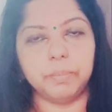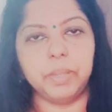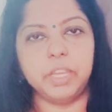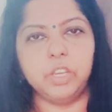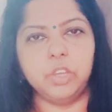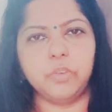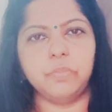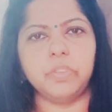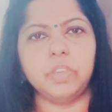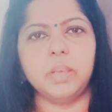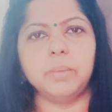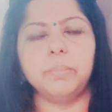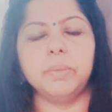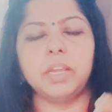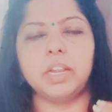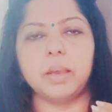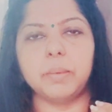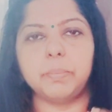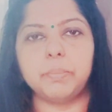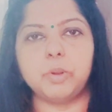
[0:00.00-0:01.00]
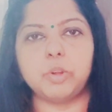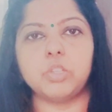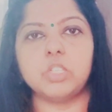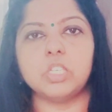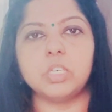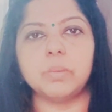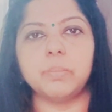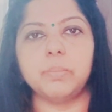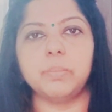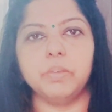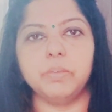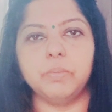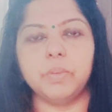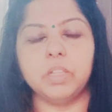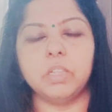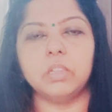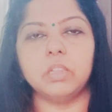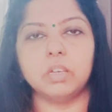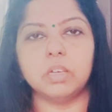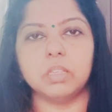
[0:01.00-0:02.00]
Many of them are approaching me
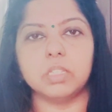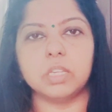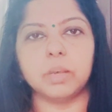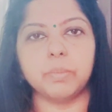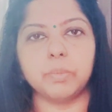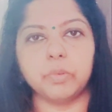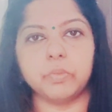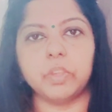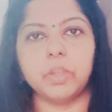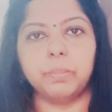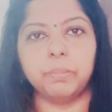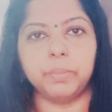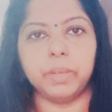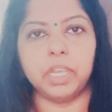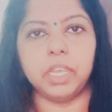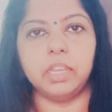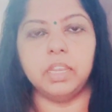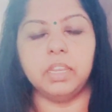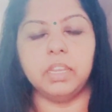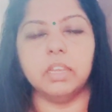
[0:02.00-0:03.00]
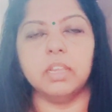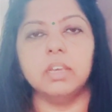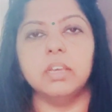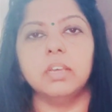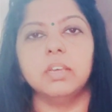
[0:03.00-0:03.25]
with some of the mail